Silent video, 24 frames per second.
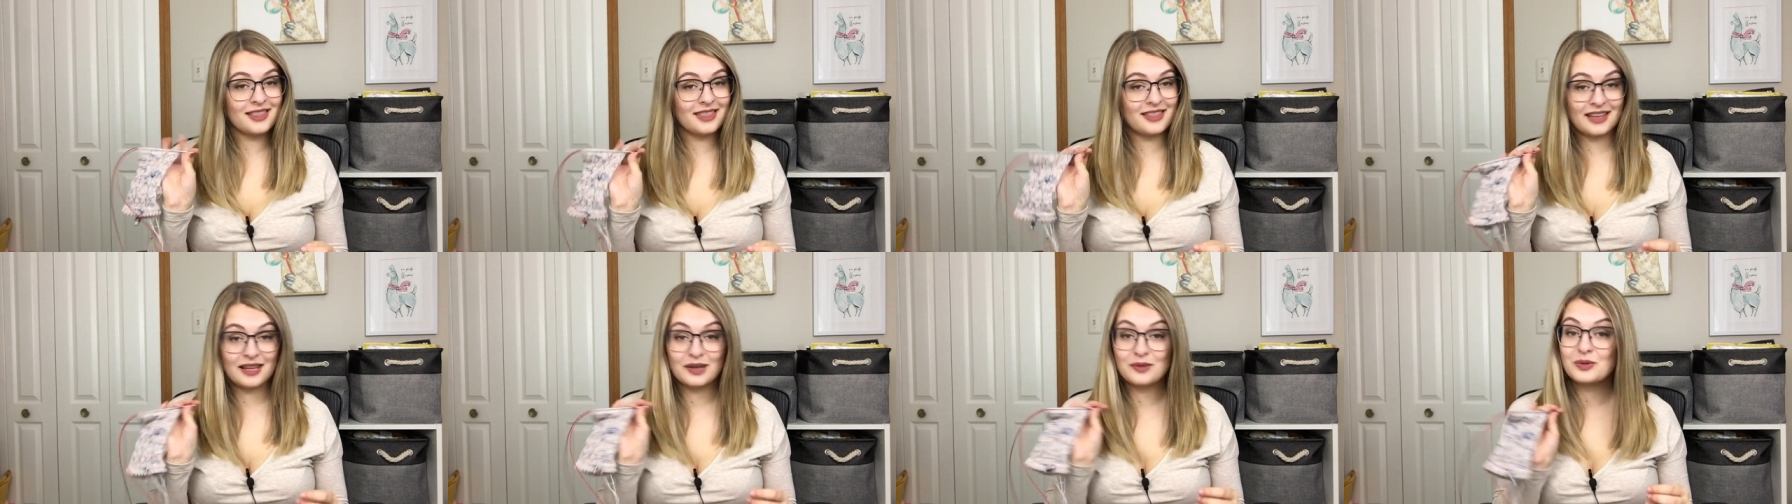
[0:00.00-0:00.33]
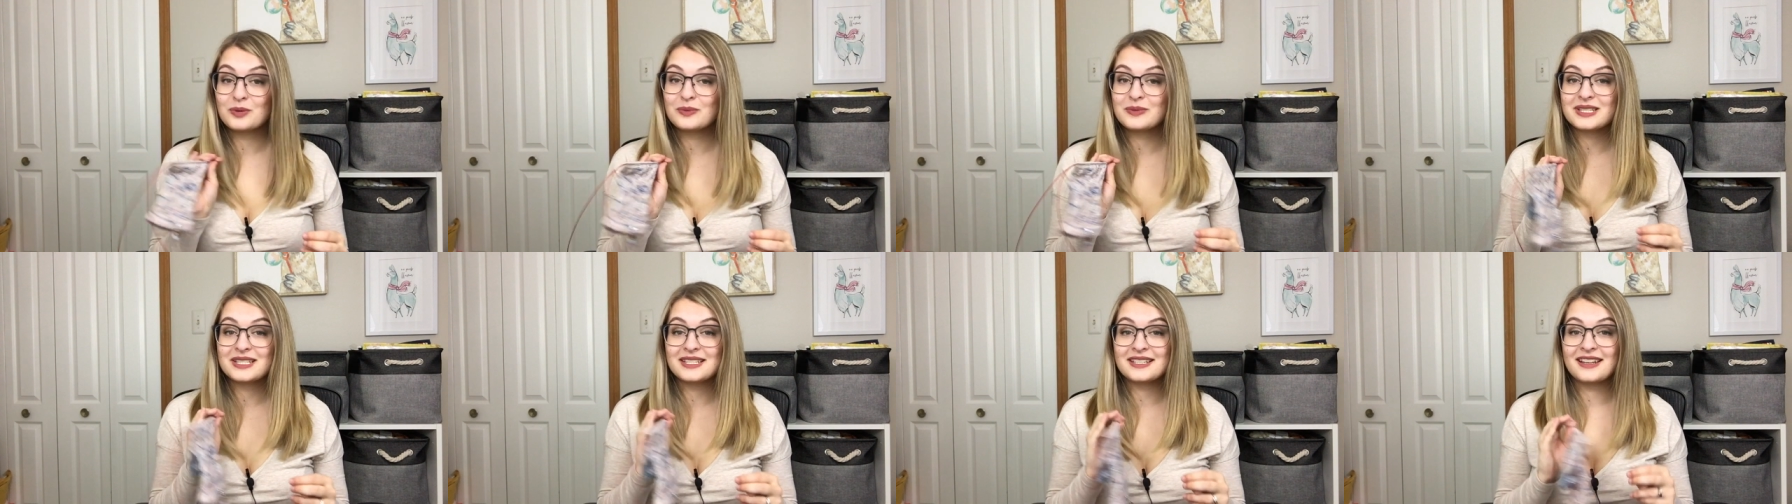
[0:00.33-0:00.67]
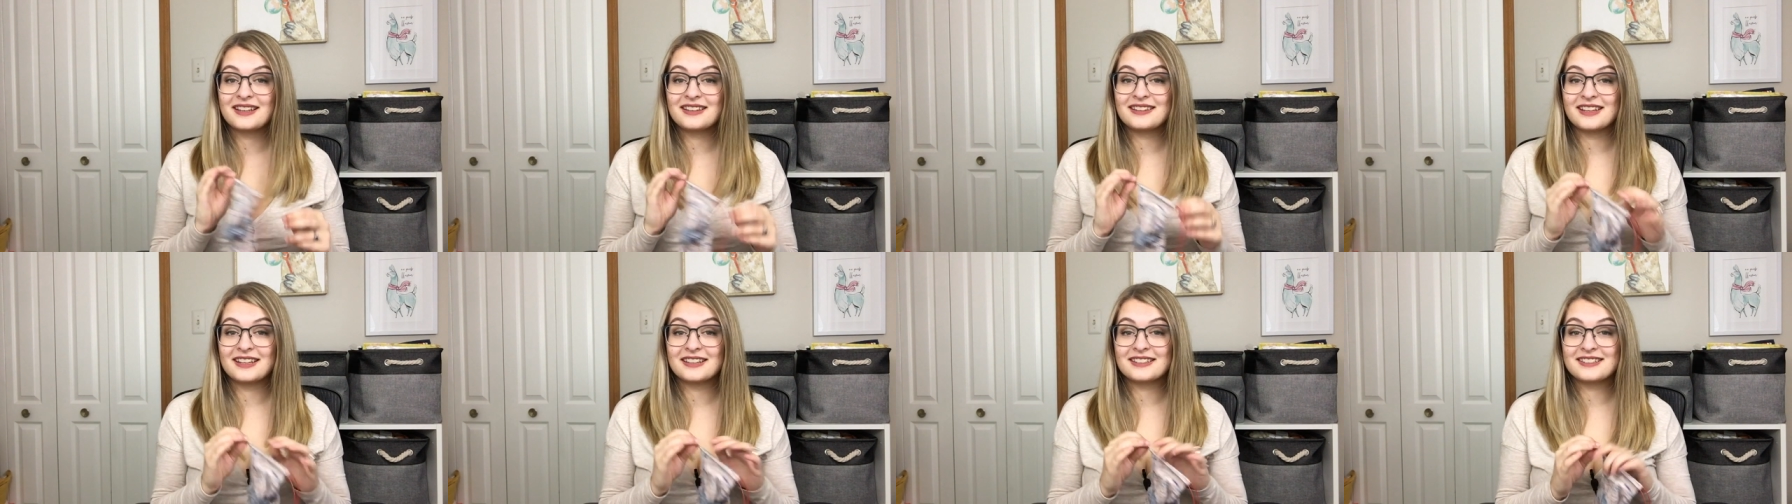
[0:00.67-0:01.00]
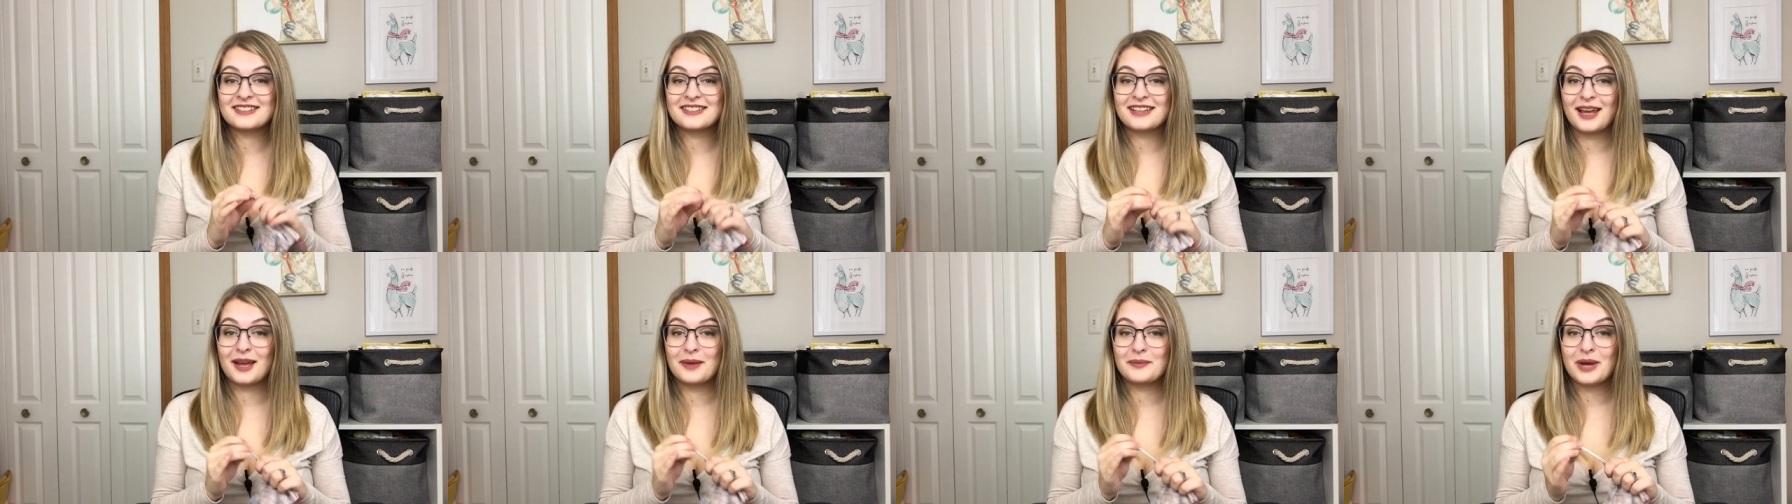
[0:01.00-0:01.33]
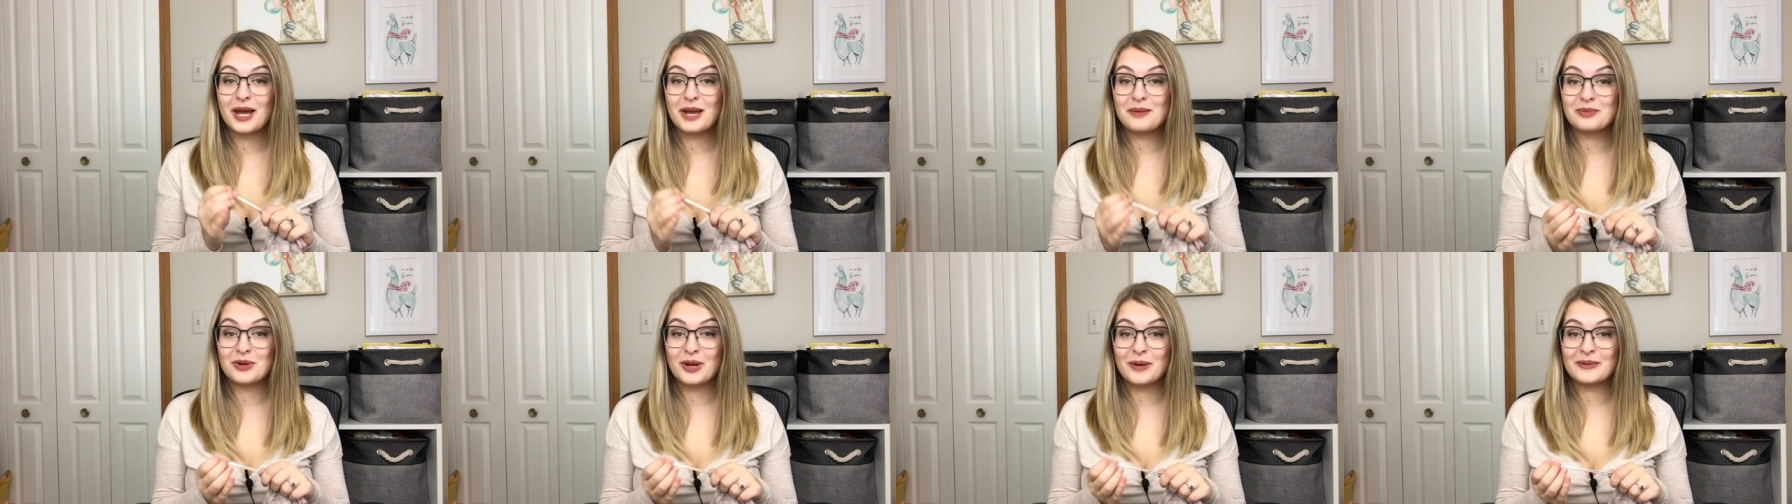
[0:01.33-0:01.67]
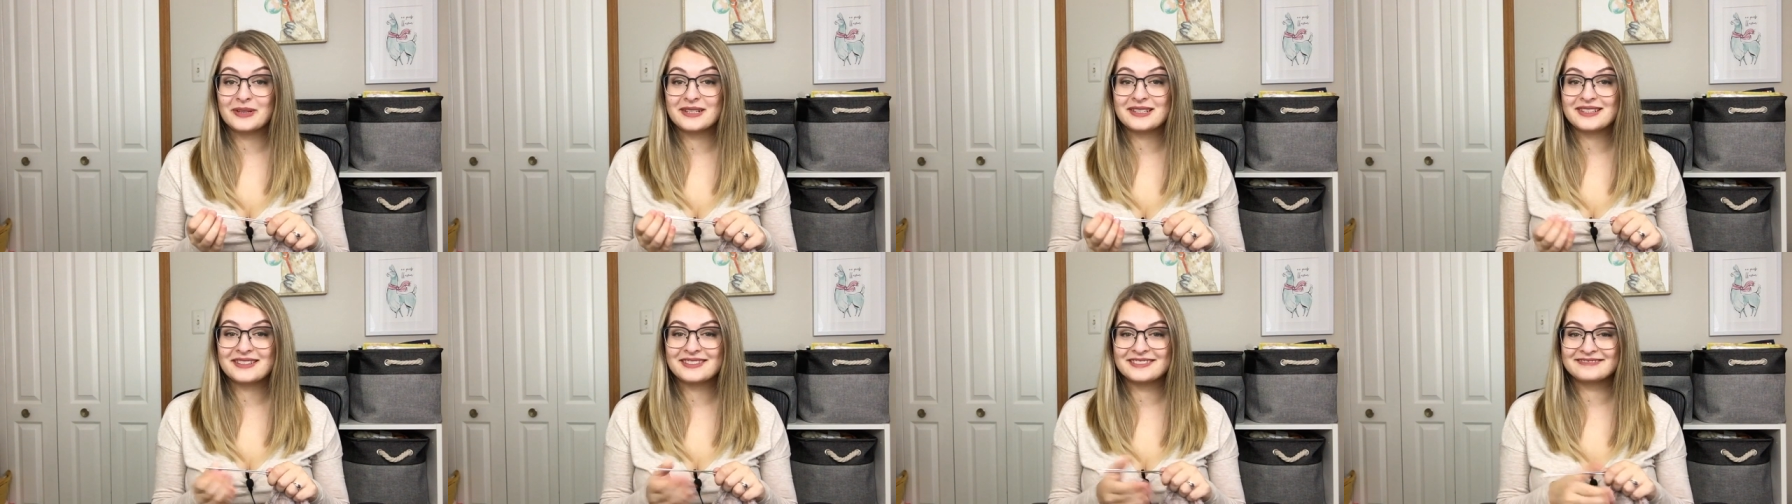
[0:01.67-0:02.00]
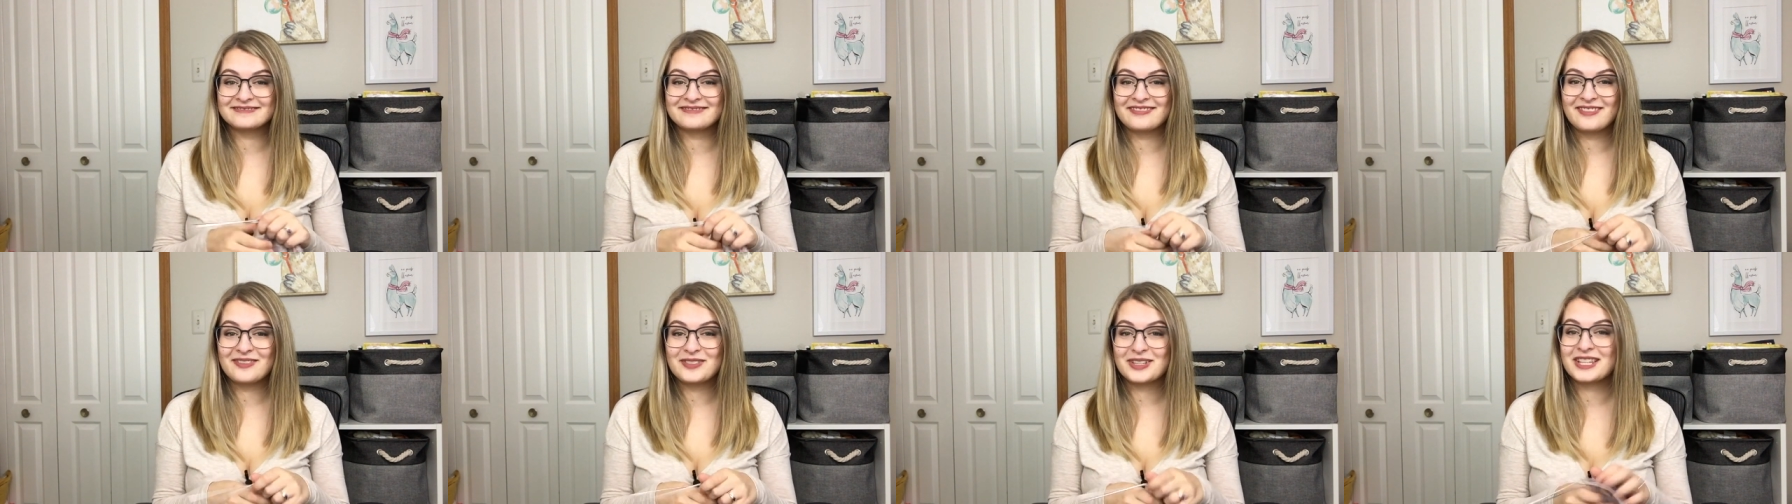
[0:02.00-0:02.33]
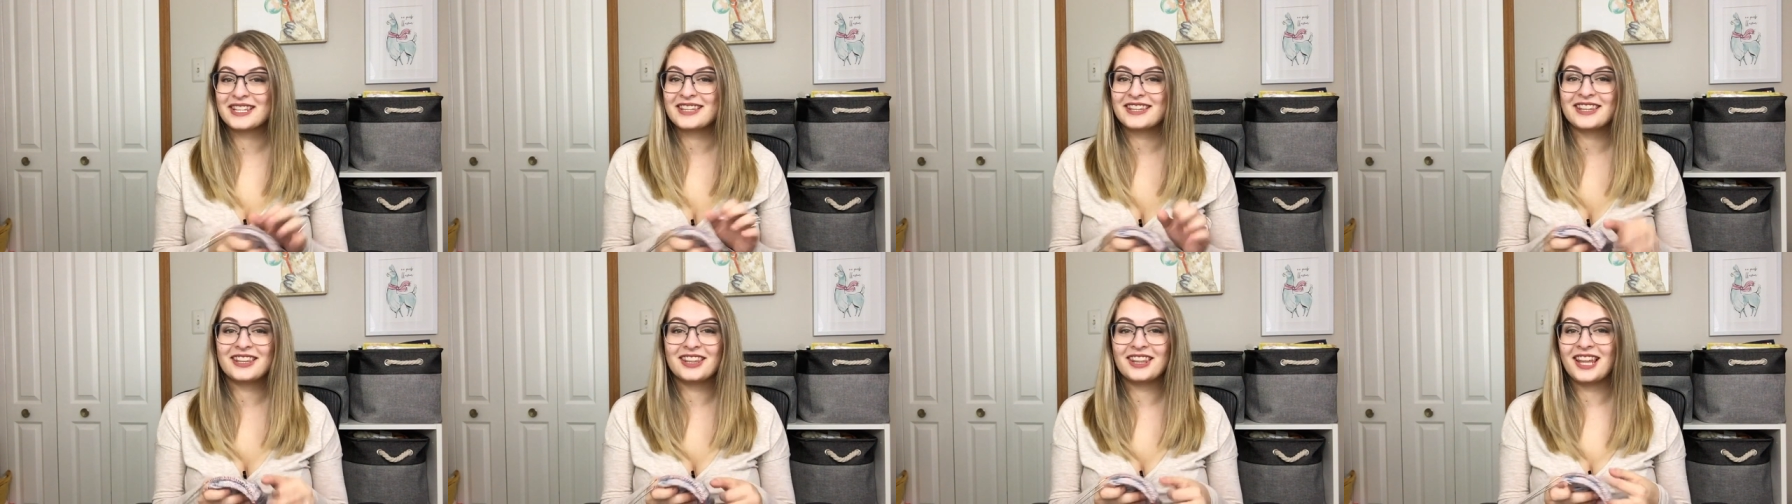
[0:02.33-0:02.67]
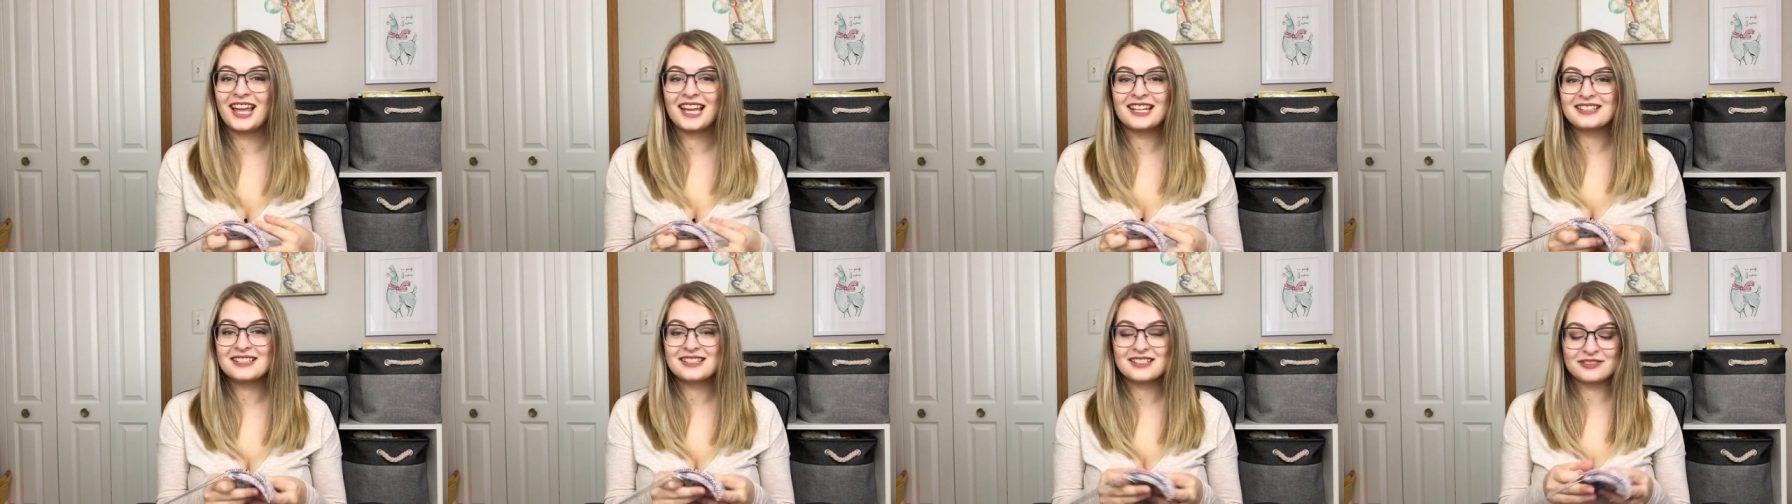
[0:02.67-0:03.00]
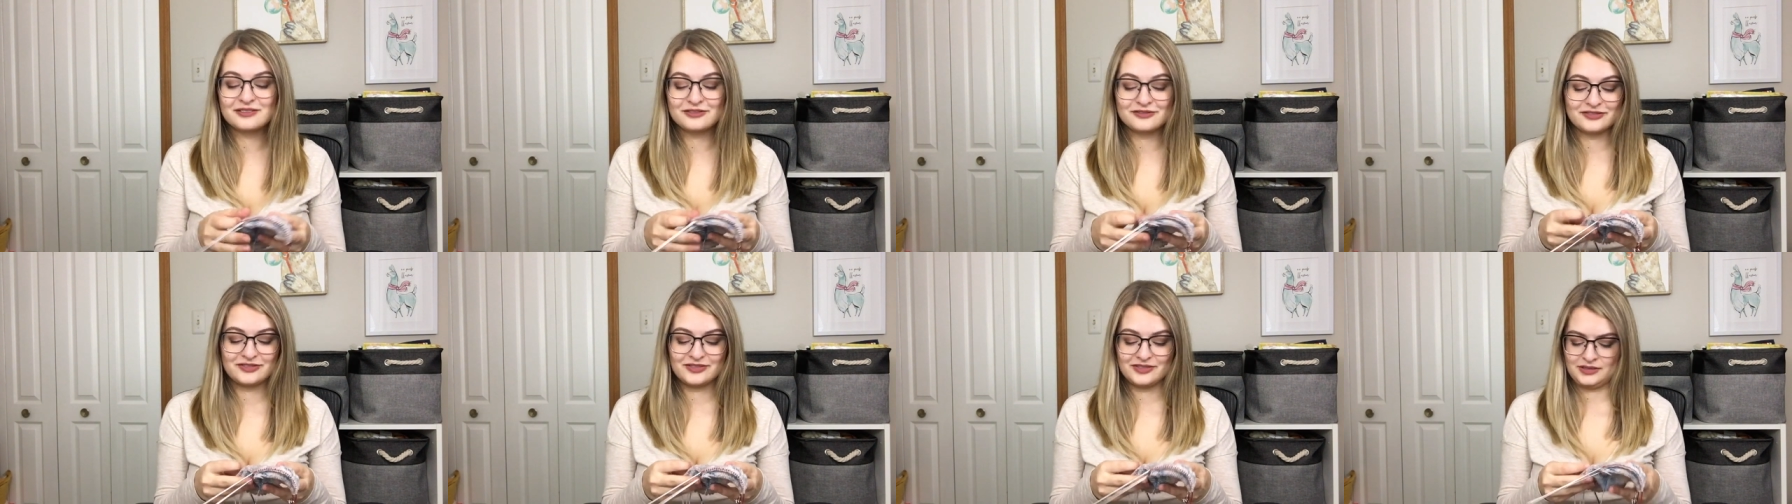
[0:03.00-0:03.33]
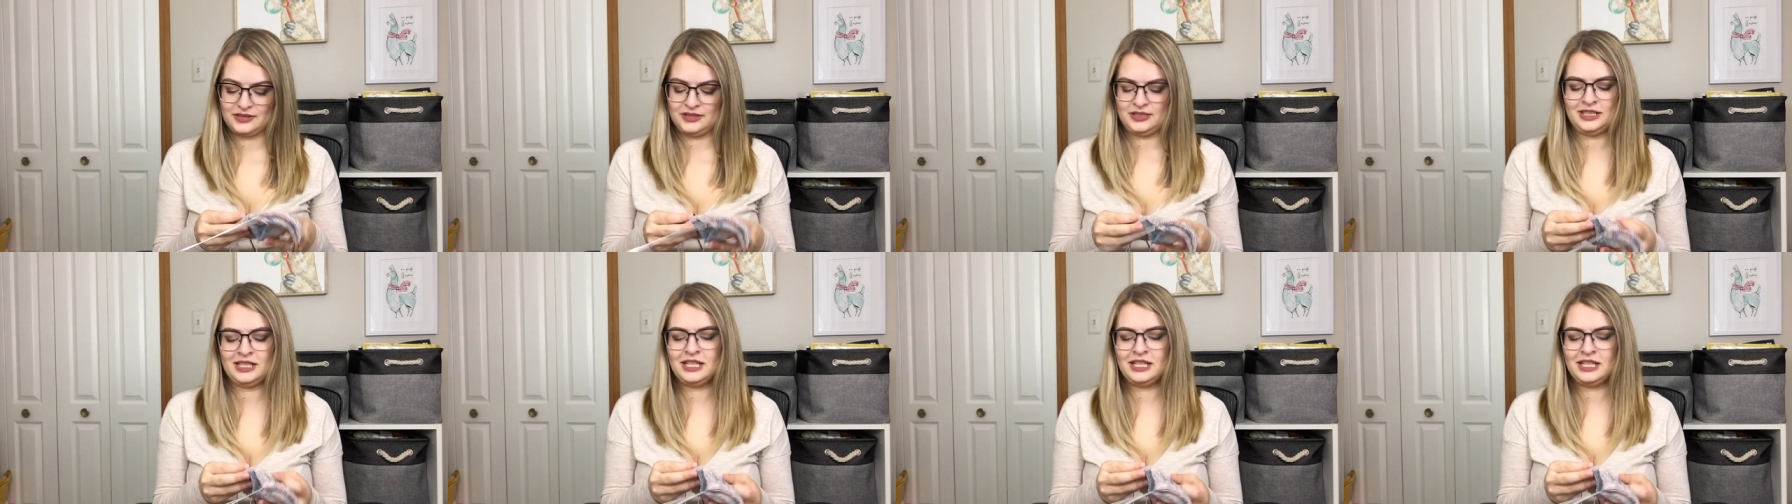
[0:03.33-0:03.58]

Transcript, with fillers: They will be done next time, I promise, with lots of